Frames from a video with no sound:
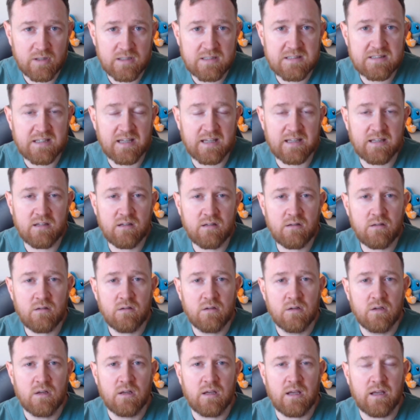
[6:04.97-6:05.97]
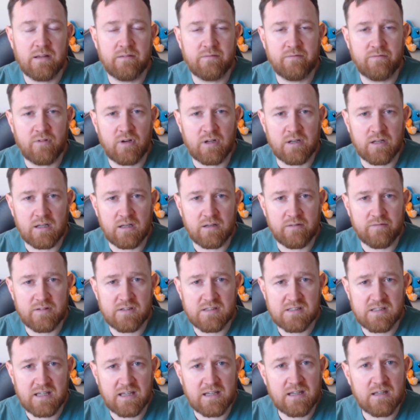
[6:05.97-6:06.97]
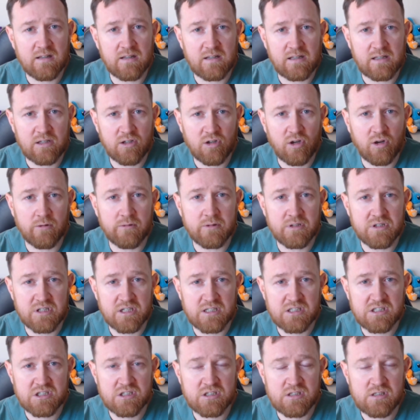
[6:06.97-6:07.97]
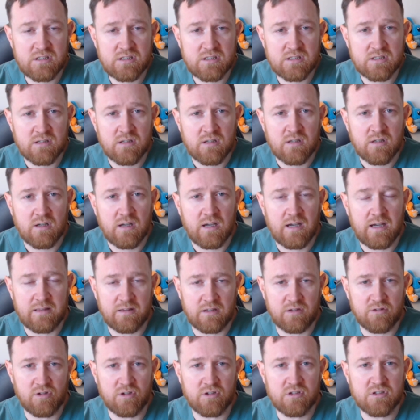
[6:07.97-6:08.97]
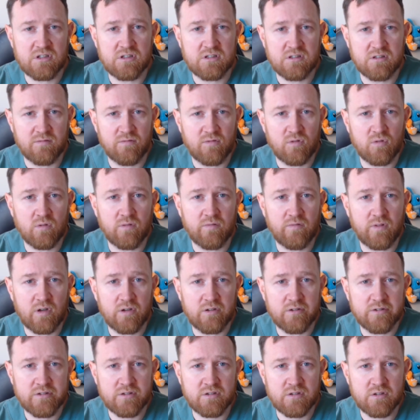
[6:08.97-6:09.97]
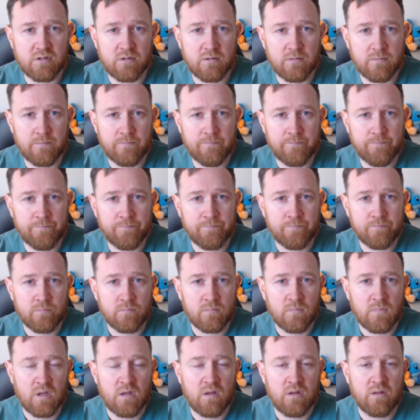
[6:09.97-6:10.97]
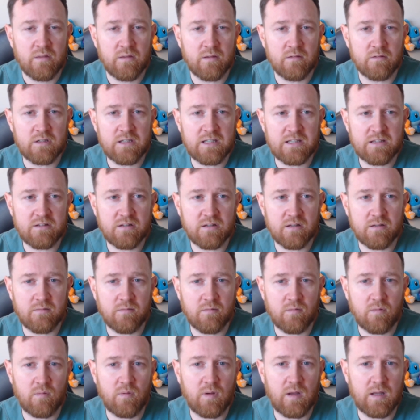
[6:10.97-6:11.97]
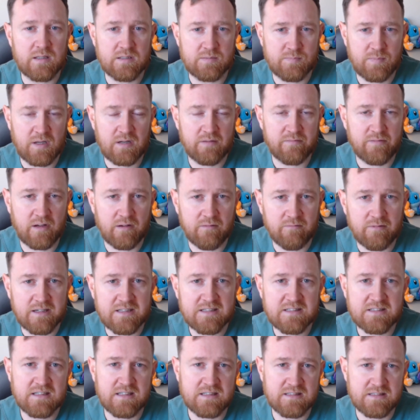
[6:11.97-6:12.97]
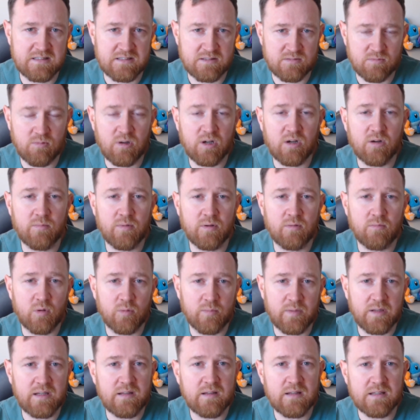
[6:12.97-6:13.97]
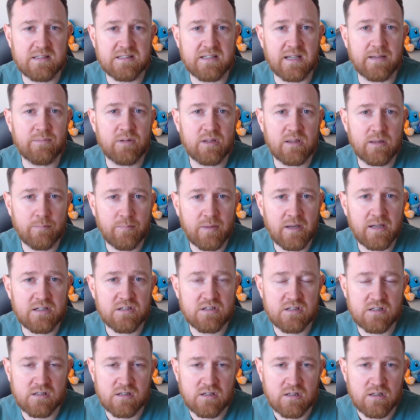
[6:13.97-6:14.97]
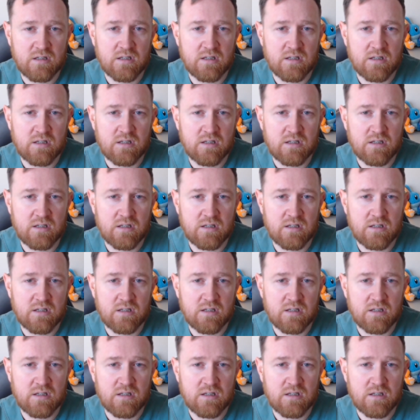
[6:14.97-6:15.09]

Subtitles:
he's taken and find out if he's taken any co-ingestions and the doses of all of those. Then we need to, as part of our resus as well, but we'll be examining the patient.